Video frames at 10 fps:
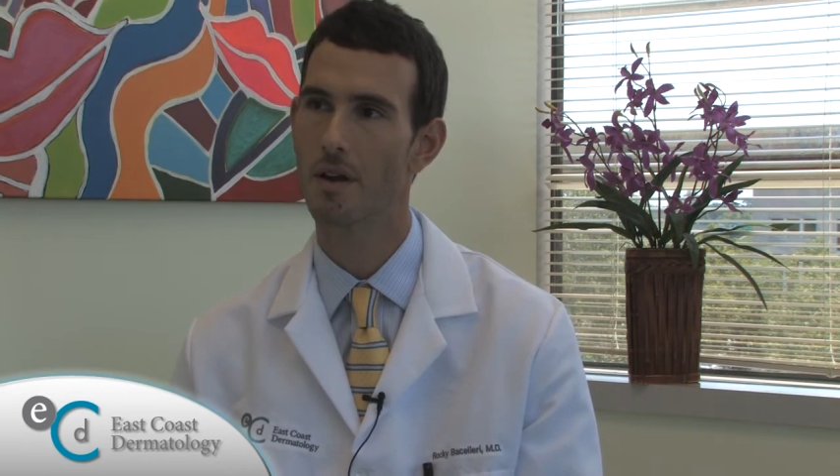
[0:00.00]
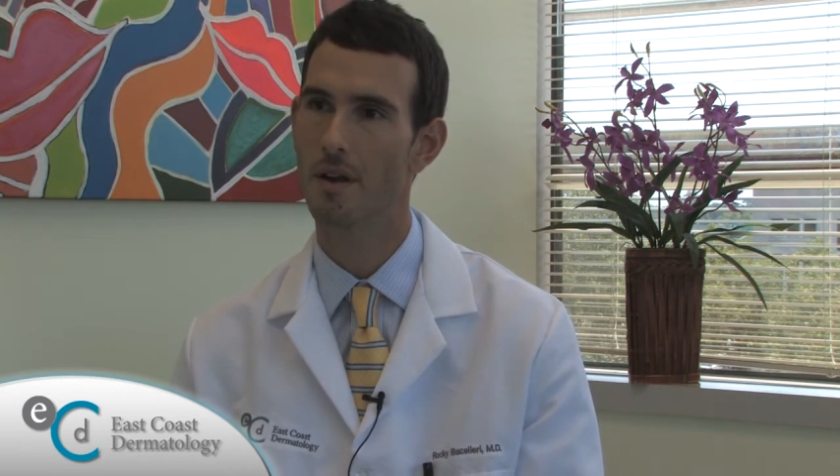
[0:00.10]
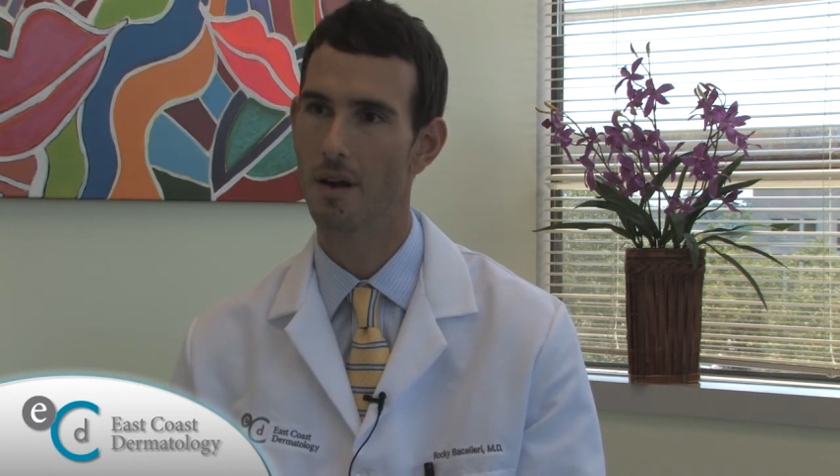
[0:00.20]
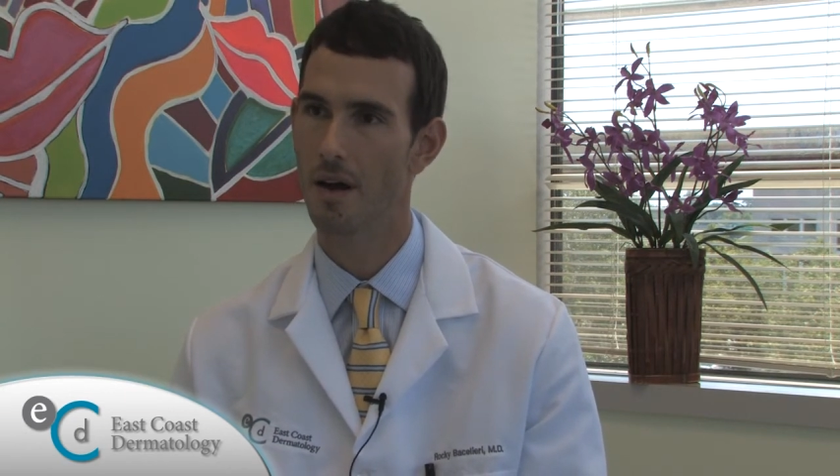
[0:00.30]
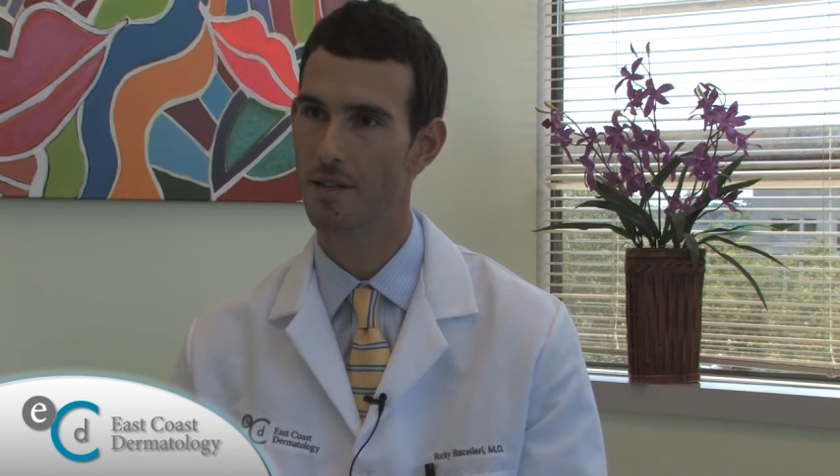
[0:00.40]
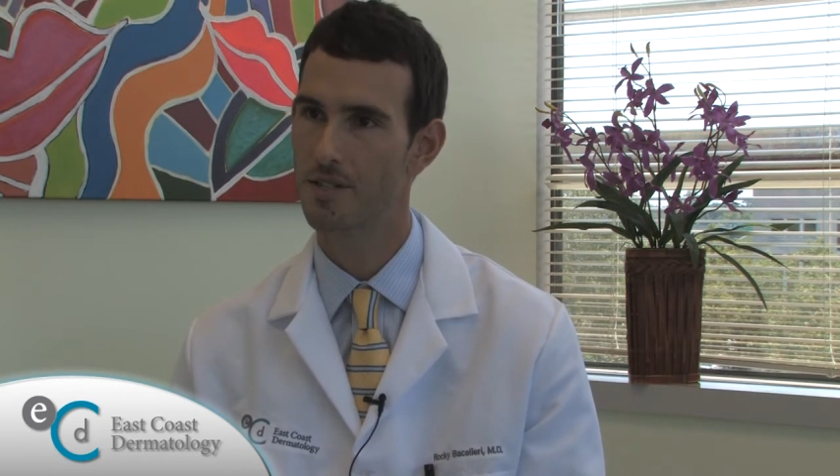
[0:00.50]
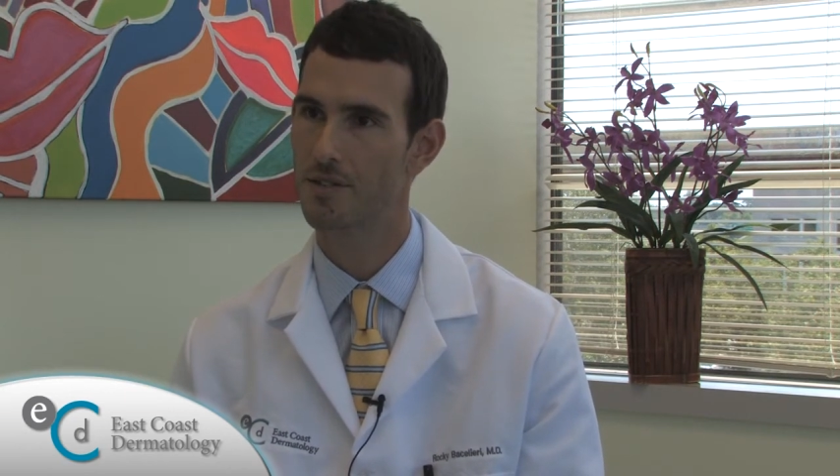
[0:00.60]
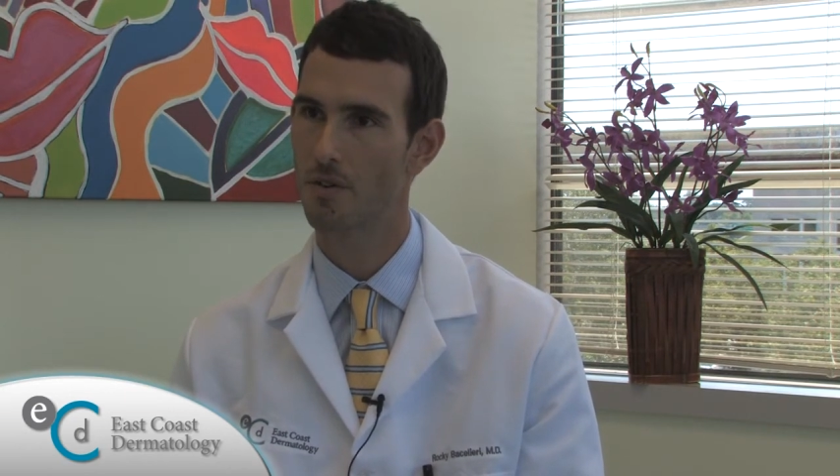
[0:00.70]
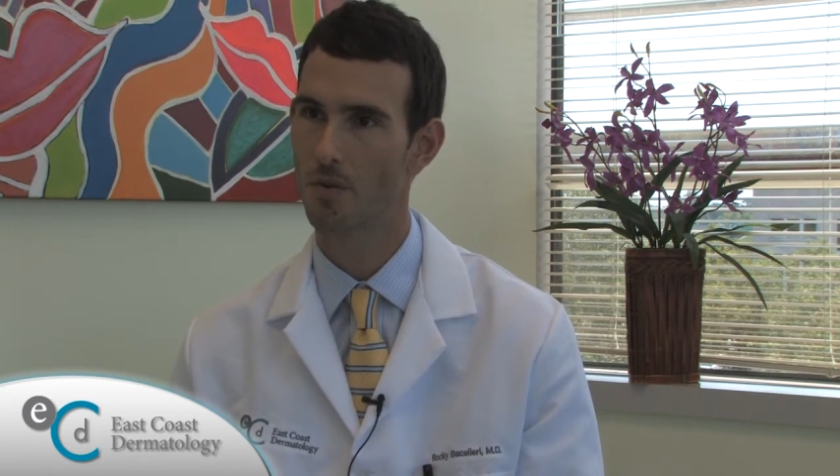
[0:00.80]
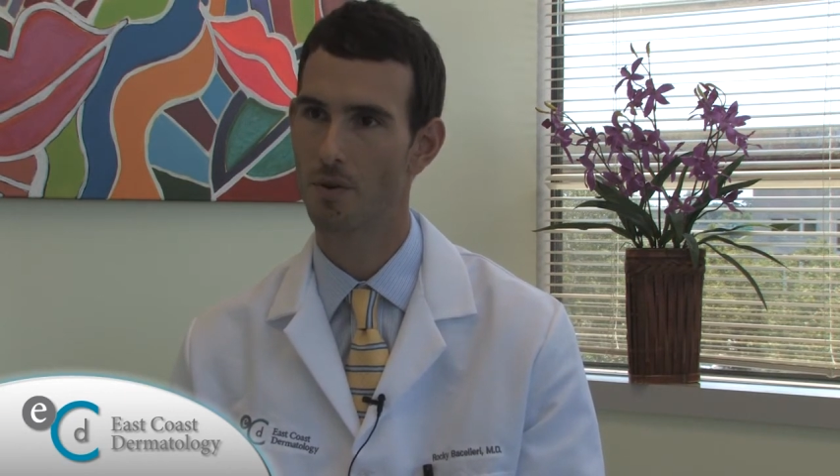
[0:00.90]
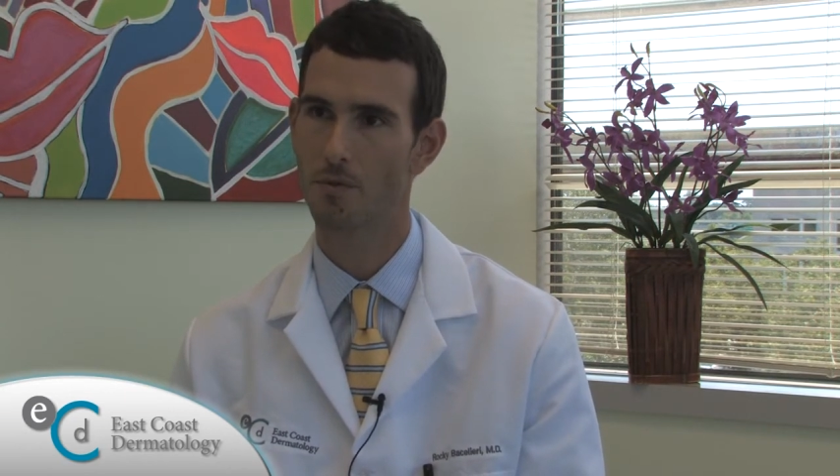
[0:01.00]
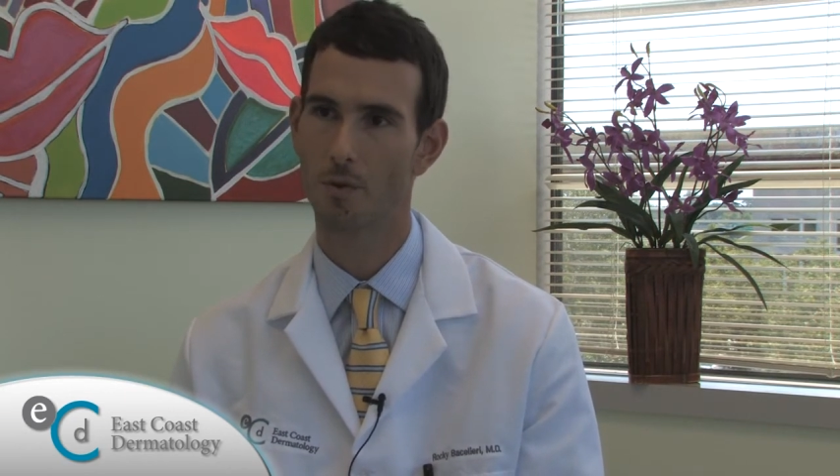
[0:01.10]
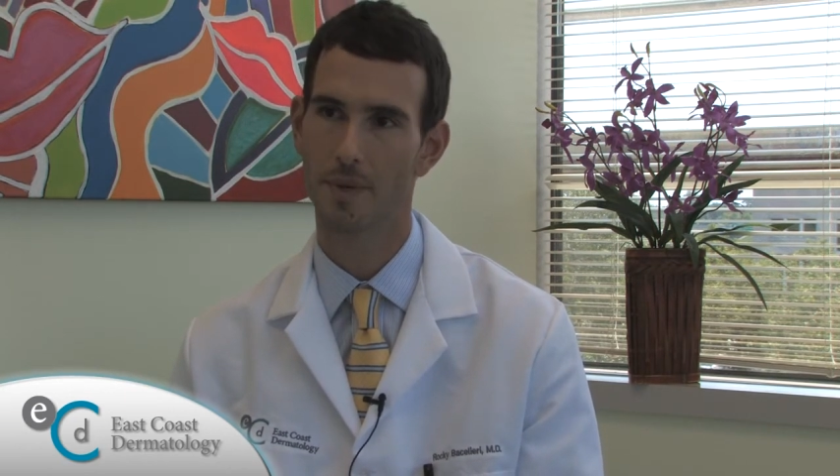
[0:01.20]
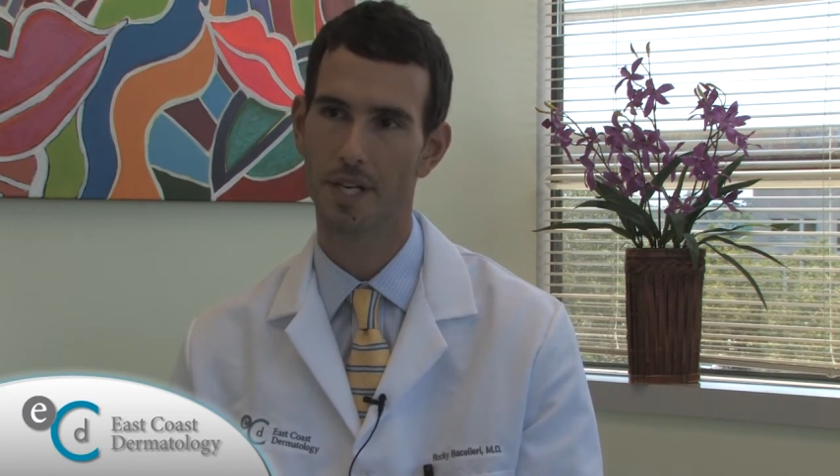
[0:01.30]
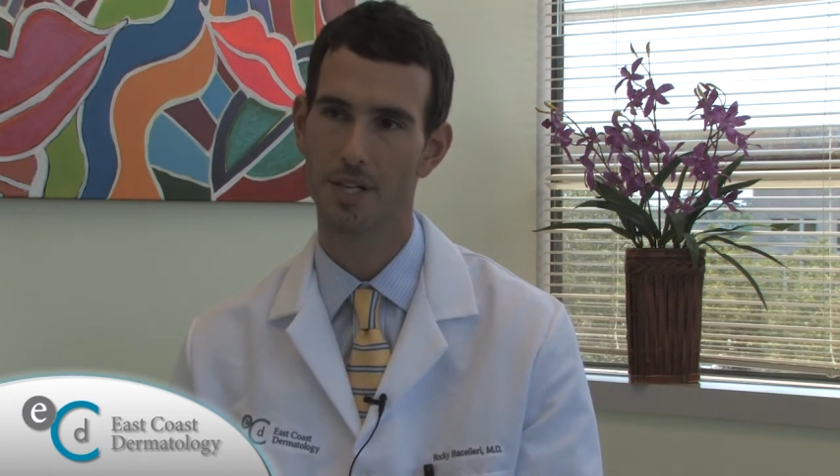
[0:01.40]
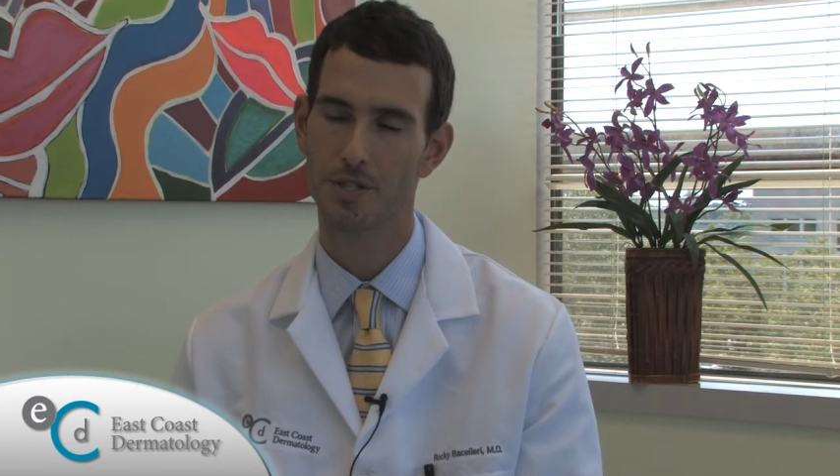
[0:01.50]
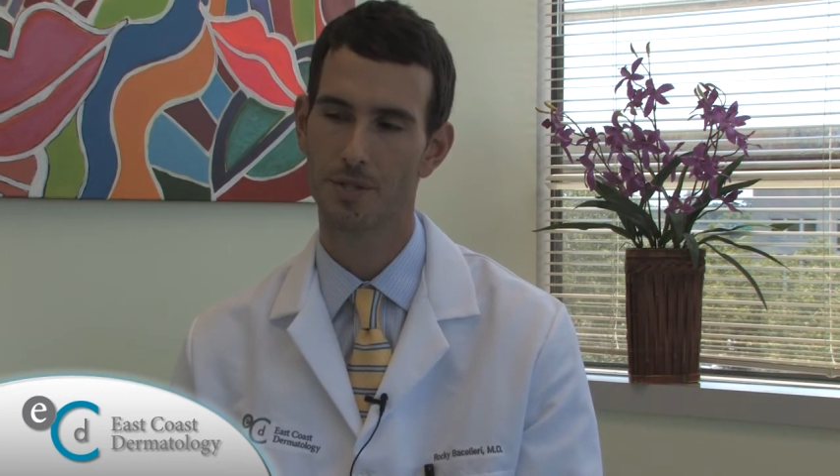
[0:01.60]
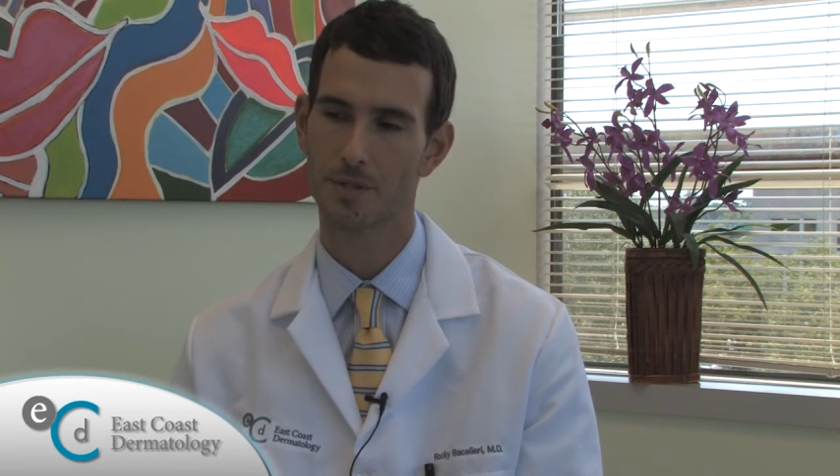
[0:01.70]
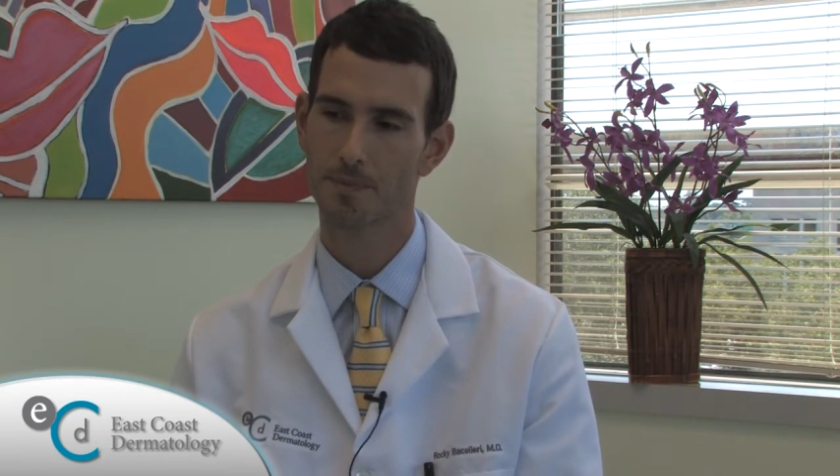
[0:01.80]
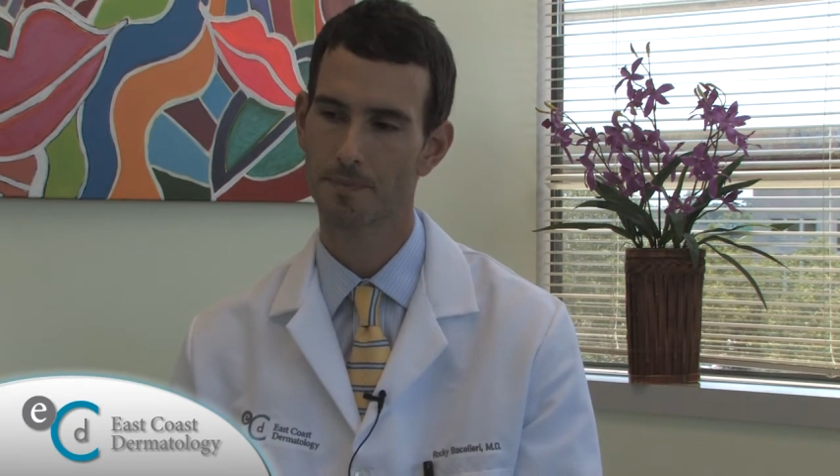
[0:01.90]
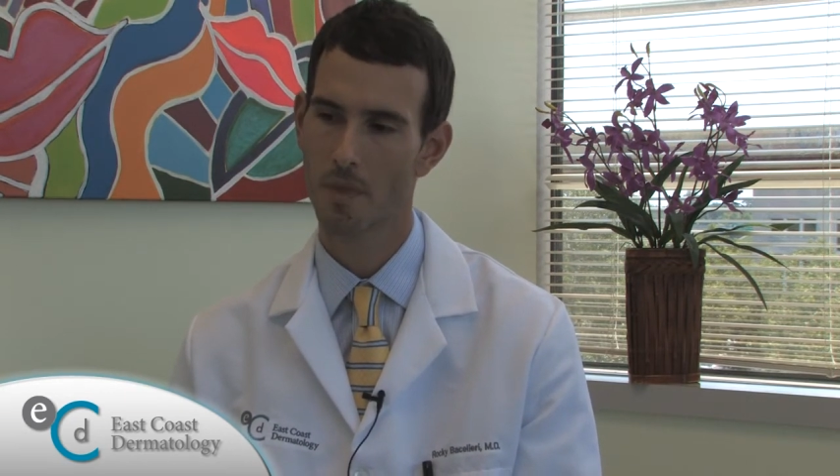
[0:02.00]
non-steroid formulations.